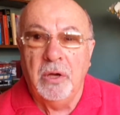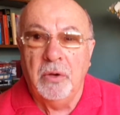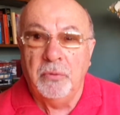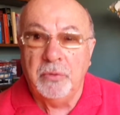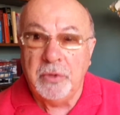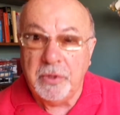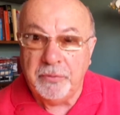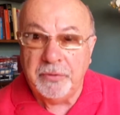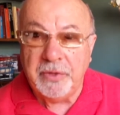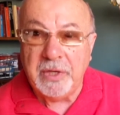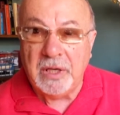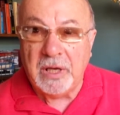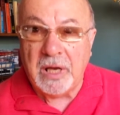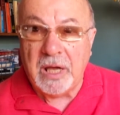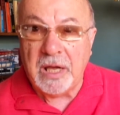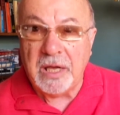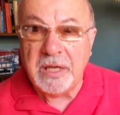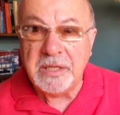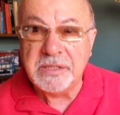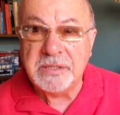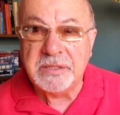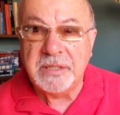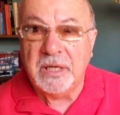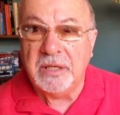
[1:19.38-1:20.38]
We
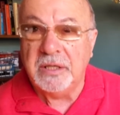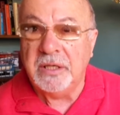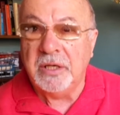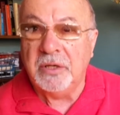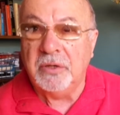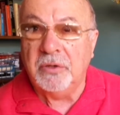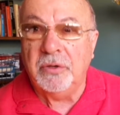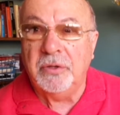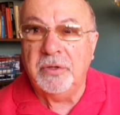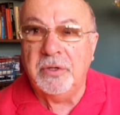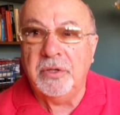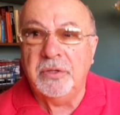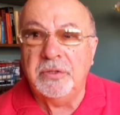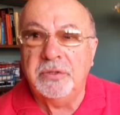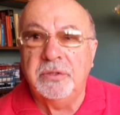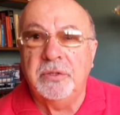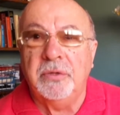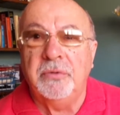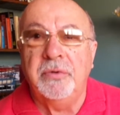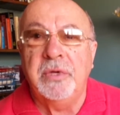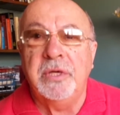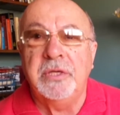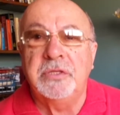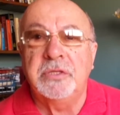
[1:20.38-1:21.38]
realized that in order
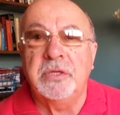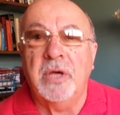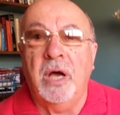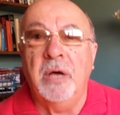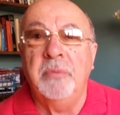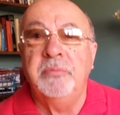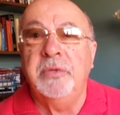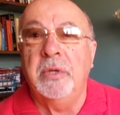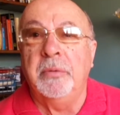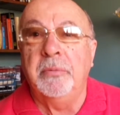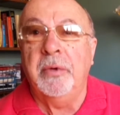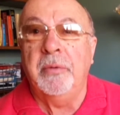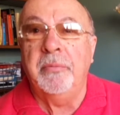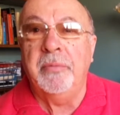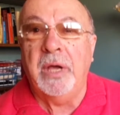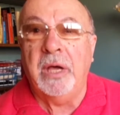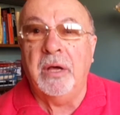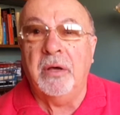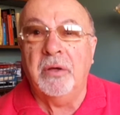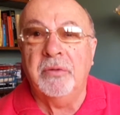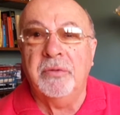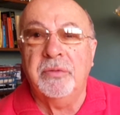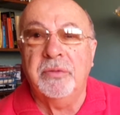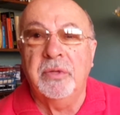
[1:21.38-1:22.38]
to reach optimum
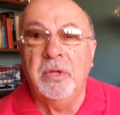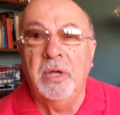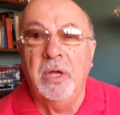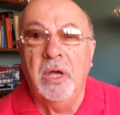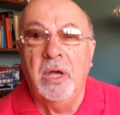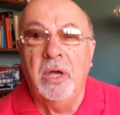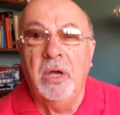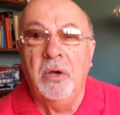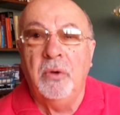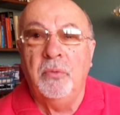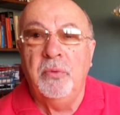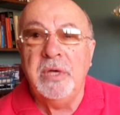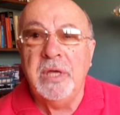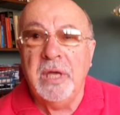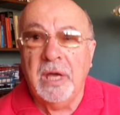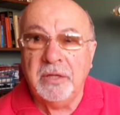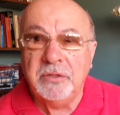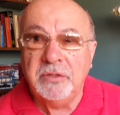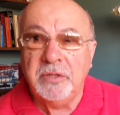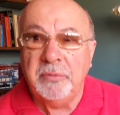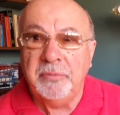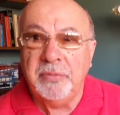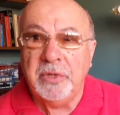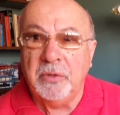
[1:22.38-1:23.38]
health, we
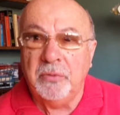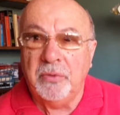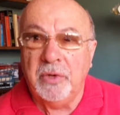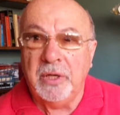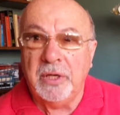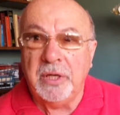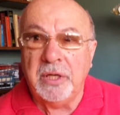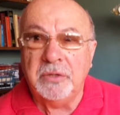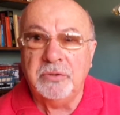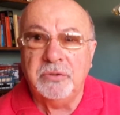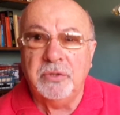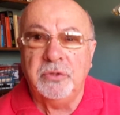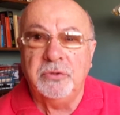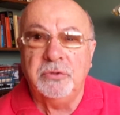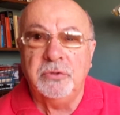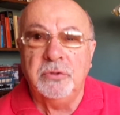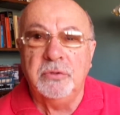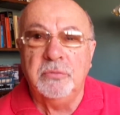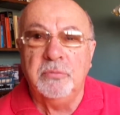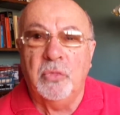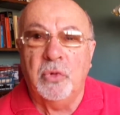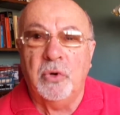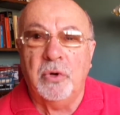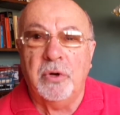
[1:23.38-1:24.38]
had to be willing to
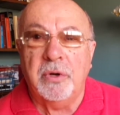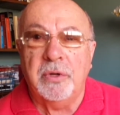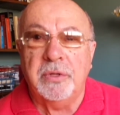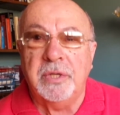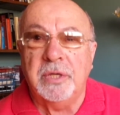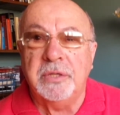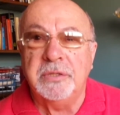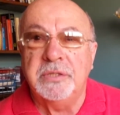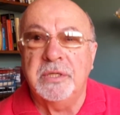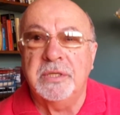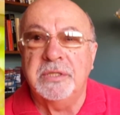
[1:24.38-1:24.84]
do more than